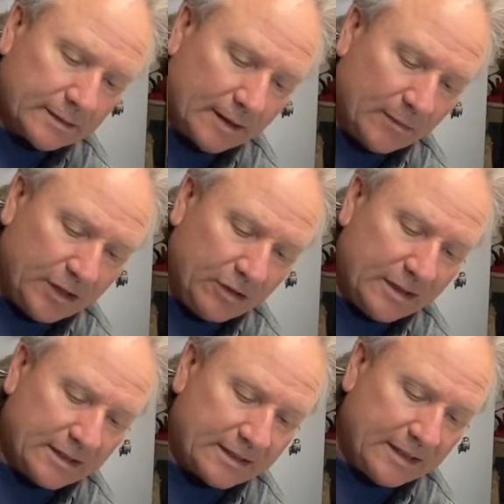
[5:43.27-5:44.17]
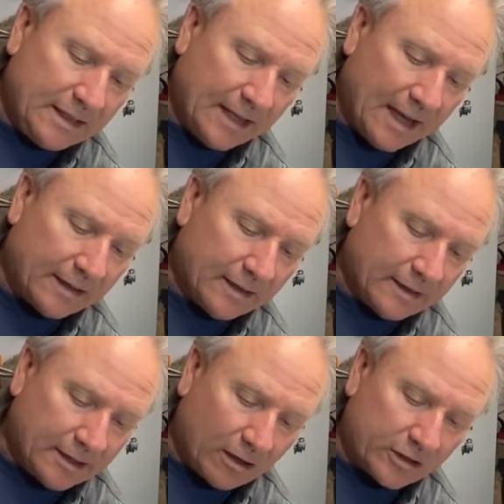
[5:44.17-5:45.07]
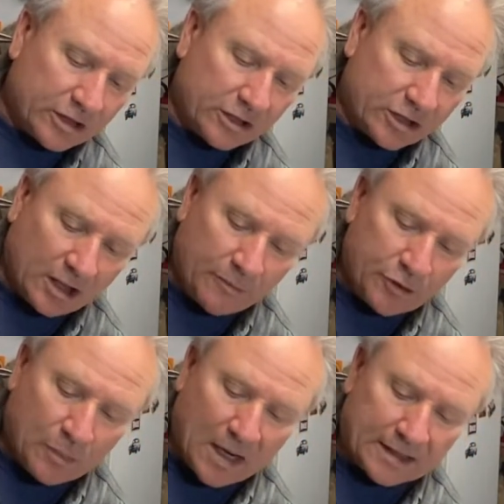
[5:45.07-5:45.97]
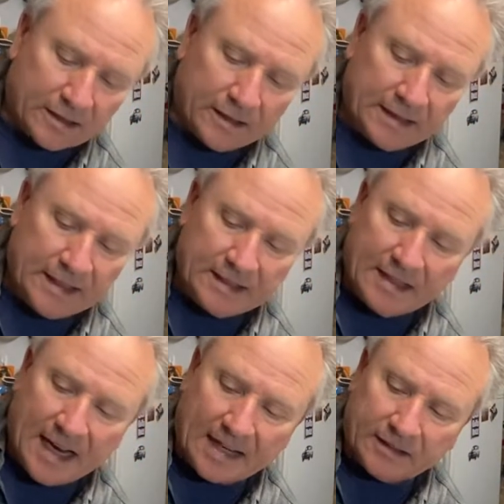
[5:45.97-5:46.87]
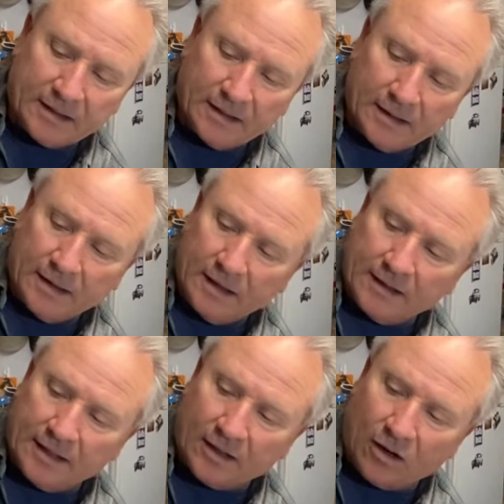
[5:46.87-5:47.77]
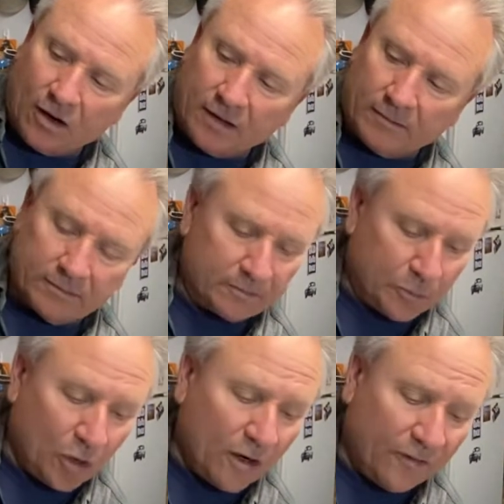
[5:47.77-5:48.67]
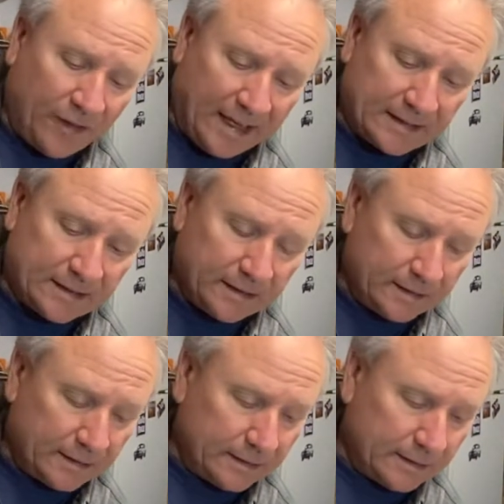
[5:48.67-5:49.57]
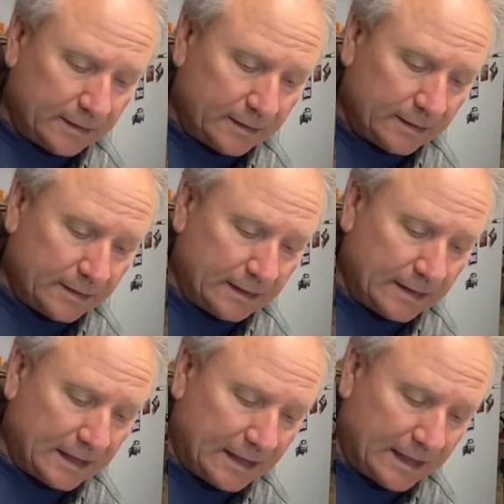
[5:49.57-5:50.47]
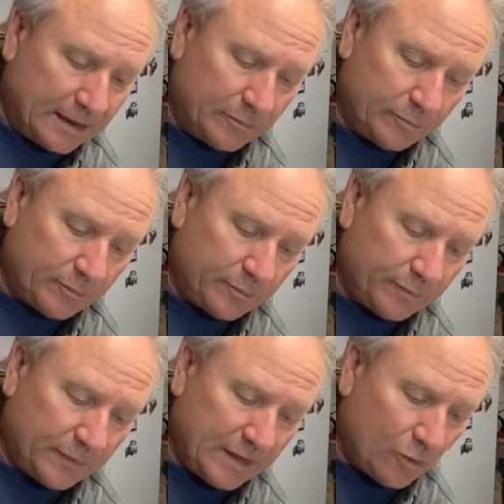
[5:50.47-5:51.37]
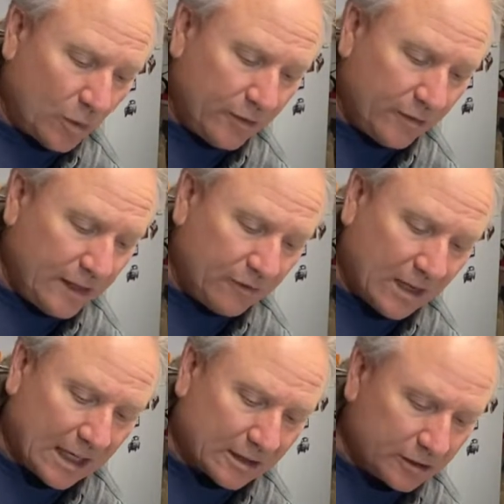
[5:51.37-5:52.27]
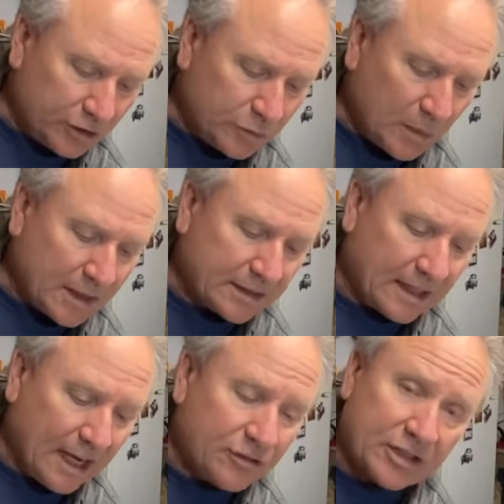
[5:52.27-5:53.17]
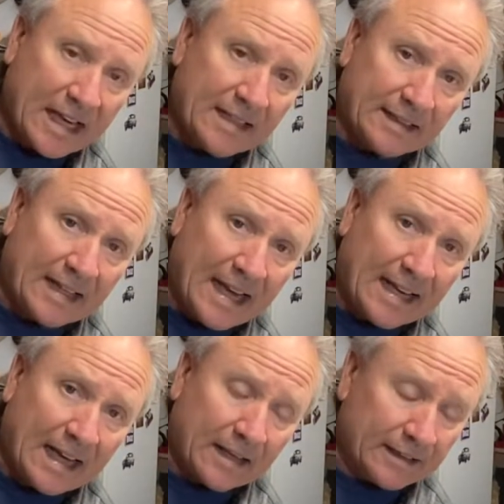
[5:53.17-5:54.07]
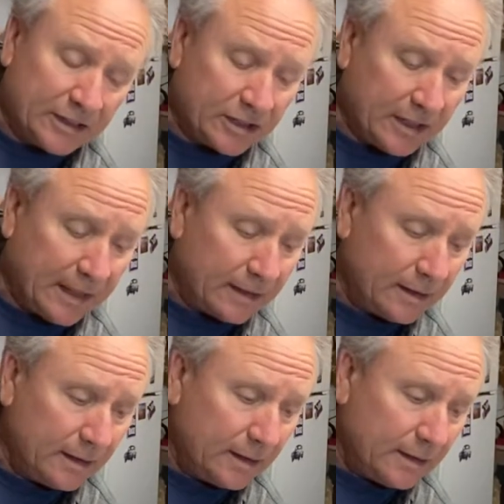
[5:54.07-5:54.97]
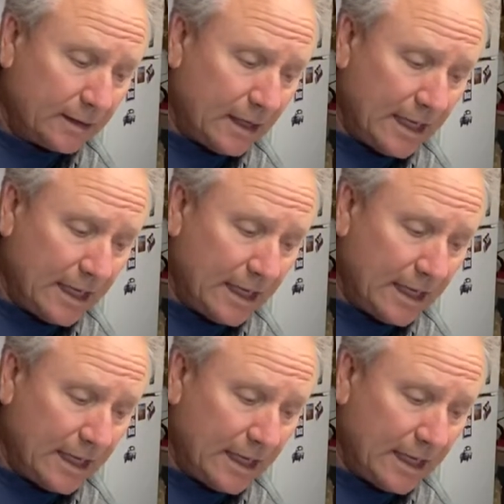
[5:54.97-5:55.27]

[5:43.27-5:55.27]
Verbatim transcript: I mean, you can see that. There are just some spots on these necks that aren't perfect. Um, whether they've got glue spots, and I've sanded the heck out of this thing.